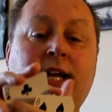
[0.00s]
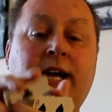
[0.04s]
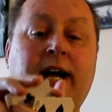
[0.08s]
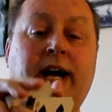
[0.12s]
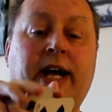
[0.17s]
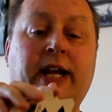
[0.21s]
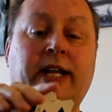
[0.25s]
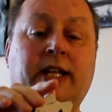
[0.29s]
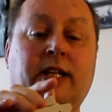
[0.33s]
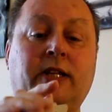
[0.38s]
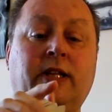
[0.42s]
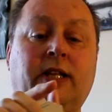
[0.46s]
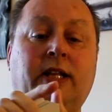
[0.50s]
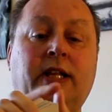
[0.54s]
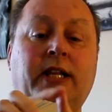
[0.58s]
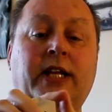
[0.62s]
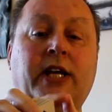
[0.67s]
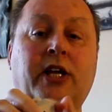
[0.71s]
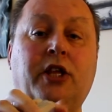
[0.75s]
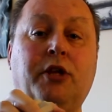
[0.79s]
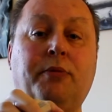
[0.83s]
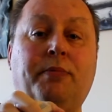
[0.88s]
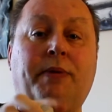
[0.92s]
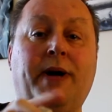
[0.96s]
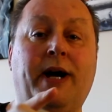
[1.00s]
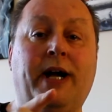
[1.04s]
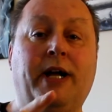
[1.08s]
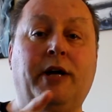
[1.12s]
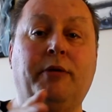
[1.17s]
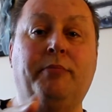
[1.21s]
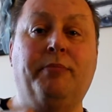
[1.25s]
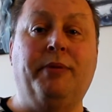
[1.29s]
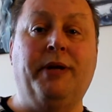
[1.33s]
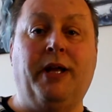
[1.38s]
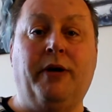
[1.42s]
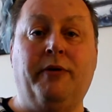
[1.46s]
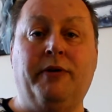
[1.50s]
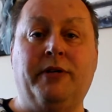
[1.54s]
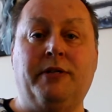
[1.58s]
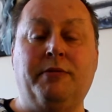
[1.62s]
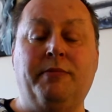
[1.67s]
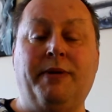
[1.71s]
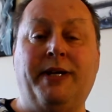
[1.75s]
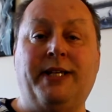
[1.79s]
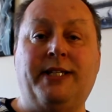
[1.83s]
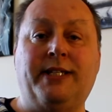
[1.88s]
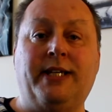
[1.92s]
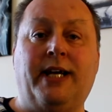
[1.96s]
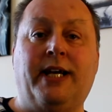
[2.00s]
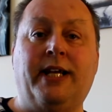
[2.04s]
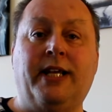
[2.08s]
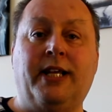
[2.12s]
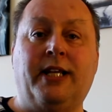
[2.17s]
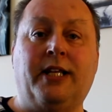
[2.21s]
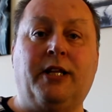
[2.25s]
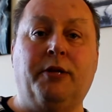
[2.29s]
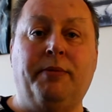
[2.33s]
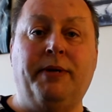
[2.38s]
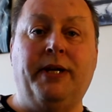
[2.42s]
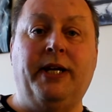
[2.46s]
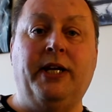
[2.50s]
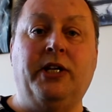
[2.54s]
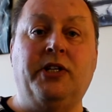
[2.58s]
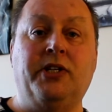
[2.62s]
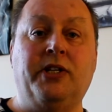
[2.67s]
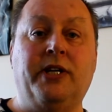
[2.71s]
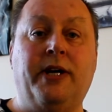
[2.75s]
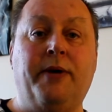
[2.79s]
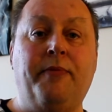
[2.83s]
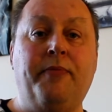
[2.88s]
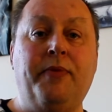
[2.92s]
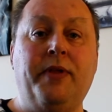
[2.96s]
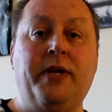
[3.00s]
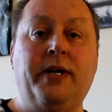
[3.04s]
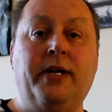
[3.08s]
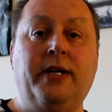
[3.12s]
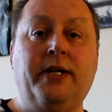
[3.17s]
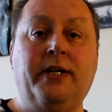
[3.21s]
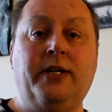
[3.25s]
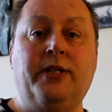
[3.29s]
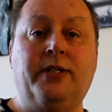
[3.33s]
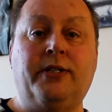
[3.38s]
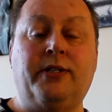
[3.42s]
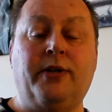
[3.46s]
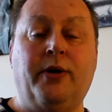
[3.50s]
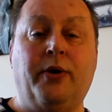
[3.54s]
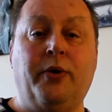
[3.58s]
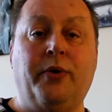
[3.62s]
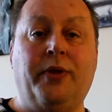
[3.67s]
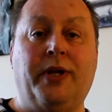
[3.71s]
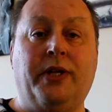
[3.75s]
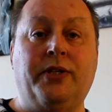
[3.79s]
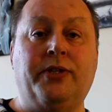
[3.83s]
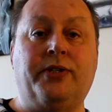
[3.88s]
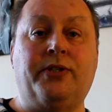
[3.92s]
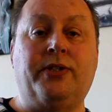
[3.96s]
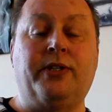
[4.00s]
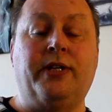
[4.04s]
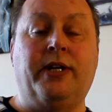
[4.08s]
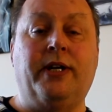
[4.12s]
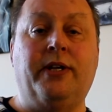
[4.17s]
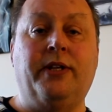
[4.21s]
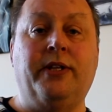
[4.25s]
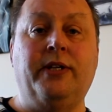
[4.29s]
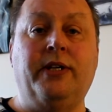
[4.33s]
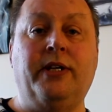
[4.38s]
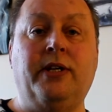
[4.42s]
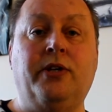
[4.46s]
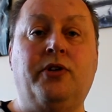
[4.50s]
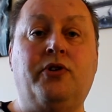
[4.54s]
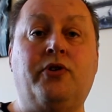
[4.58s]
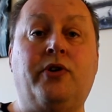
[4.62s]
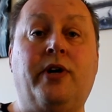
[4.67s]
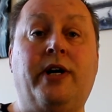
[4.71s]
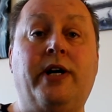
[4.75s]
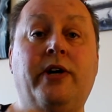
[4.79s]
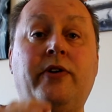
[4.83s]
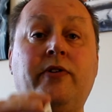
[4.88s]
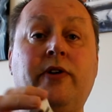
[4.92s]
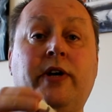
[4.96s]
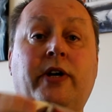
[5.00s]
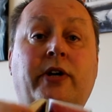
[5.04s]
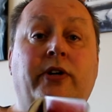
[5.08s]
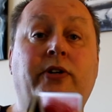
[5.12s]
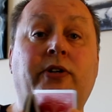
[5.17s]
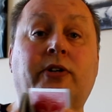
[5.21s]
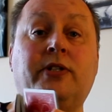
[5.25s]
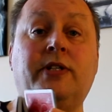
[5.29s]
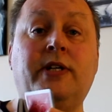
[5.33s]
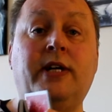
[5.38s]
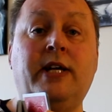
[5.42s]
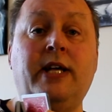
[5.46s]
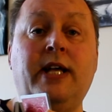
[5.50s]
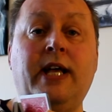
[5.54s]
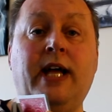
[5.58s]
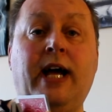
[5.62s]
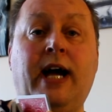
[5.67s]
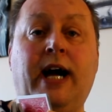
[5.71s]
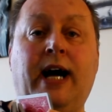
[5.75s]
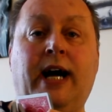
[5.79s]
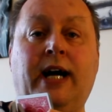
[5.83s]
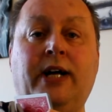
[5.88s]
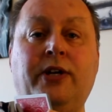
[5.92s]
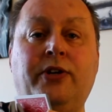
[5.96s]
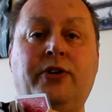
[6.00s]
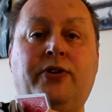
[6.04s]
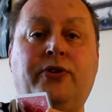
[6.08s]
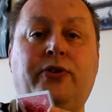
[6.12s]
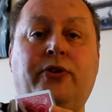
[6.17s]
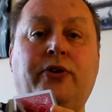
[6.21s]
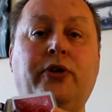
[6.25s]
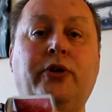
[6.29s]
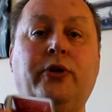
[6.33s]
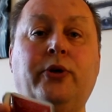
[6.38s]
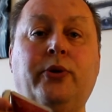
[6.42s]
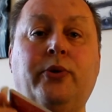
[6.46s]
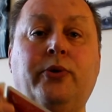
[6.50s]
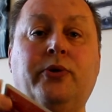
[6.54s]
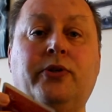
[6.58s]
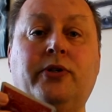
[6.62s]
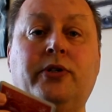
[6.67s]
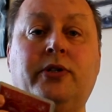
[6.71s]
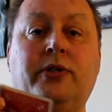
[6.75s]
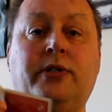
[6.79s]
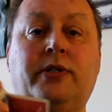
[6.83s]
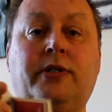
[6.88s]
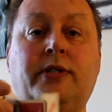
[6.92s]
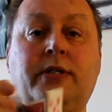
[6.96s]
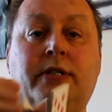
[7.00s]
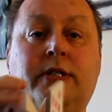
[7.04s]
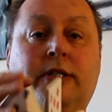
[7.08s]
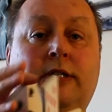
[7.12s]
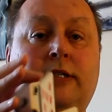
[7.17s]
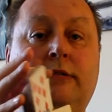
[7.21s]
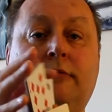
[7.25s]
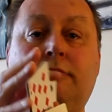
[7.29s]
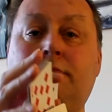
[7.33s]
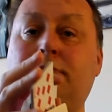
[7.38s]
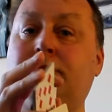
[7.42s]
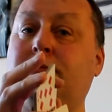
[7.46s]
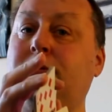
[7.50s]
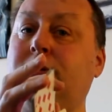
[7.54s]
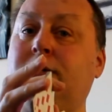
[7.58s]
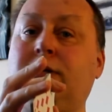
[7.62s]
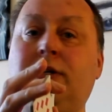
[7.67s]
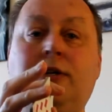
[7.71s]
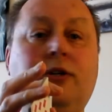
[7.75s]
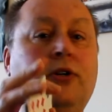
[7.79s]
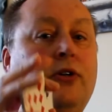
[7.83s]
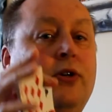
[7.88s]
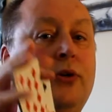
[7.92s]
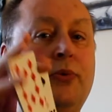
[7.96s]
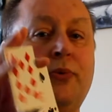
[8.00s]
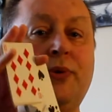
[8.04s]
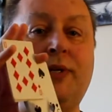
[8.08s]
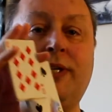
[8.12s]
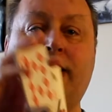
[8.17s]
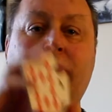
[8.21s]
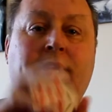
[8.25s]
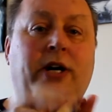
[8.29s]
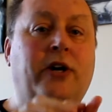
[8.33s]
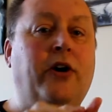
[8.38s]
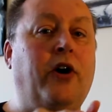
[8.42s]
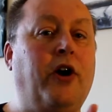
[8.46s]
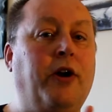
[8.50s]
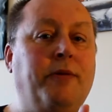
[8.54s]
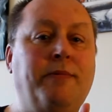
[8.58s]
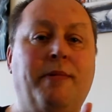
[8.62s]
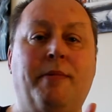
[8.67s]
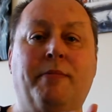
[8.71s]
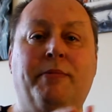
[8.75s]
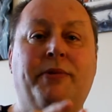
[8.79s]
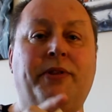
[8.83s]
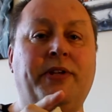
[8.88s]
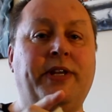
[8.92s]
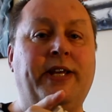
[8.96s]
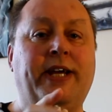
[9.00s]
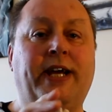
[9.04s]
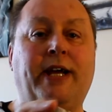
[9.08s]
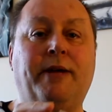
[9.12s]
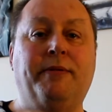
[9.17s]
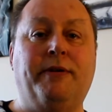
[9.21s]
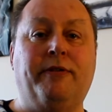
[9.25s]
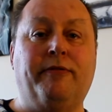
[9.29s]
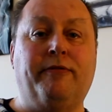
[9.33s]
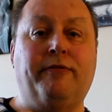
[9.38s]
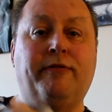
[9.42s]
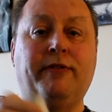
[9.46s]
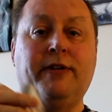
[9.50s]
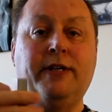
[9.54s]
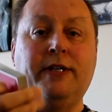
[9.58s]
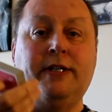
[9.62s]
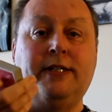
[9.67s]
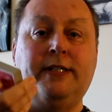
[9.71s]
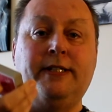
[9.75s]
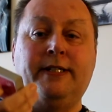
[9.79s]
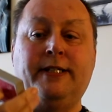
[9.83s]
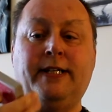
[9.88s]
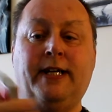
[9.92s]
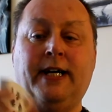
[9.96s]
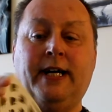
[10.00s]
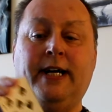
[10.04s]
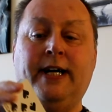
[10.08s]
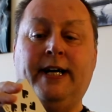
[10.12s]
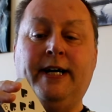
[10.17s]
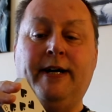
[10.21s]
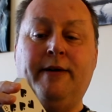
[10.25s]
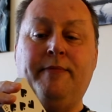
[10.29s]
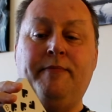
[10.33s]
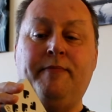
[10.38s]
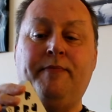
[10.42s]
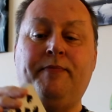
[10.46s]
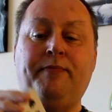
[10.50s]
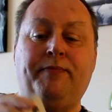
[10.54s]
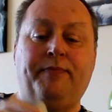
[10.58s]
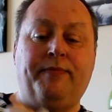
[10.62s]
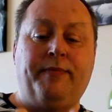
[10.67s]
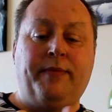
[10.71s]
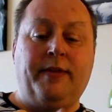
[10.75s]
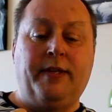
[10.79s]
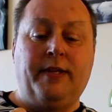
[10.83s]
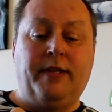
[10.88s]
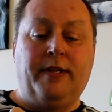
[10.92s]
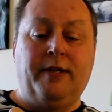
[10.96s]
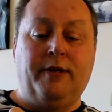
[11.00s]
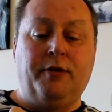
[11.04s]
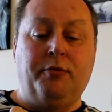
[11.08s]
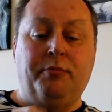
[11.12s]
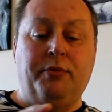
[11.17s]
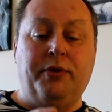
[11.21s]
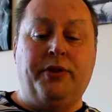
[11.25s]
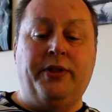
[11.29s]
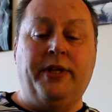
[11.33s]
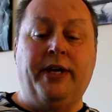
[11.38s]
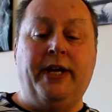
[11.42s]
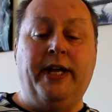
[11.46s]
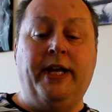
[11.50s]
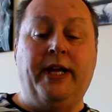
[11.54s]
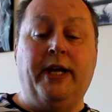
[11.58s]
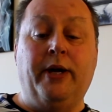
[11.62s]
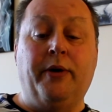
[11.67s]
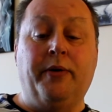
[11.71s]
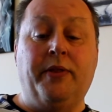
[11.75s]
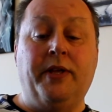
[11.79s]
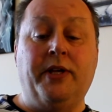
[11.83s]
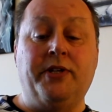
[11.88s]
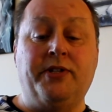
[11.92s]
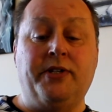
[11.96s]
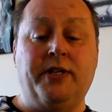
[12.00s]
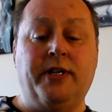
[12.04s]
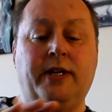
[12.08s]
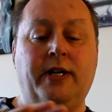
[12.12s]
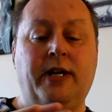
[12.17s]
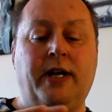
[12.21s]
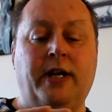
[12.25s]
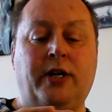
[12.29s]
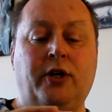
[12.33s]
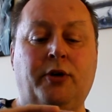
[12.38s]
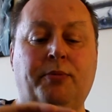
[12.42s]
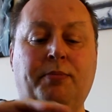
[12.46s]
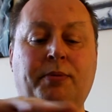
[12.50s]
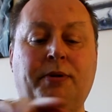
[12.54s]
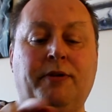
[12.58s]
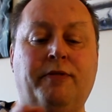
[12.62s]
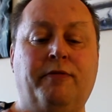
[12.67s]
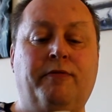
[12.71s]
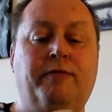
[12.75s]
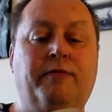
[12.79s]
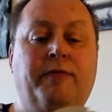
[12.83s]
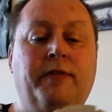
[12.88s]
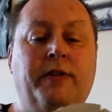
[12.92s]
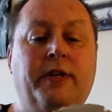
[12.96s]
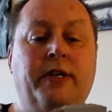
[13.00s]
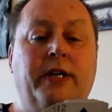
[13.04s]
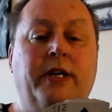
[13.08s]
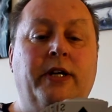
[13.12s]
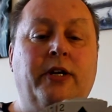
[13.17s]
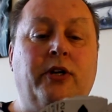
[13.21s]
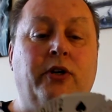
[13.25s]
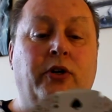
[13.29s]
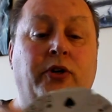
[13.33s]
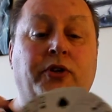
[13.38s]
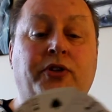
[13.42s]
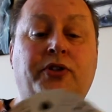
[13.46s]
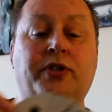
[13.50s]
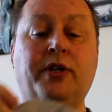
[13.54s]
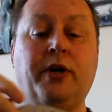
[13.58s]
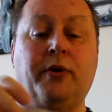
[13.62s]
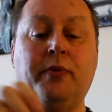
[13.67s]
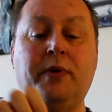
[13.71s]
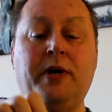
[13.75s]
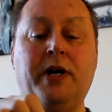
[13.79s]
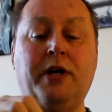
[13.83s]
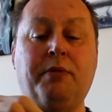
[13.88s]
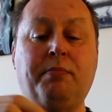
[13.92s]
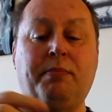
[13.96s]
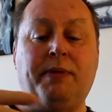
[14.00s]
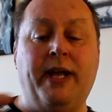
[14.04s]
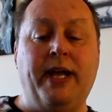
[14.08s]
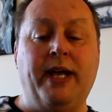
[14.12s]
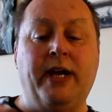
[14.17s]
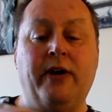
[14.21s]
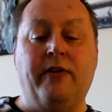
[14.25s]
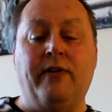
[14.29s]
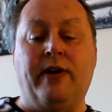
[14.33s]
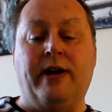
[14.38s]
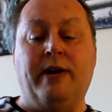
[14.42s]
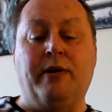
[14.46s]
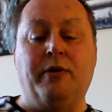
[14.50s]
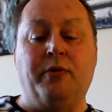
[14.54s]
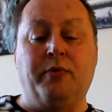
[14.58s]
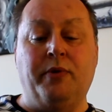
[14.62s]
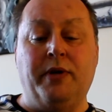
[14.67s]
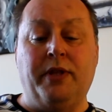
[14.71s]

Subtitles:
and it'll clear the packet below it, makes it a little bit easier. So that's the Trinary cut and Hooser's cut, which I can't remember the name of. But there you go, there's a couple of cuts that are worth playing around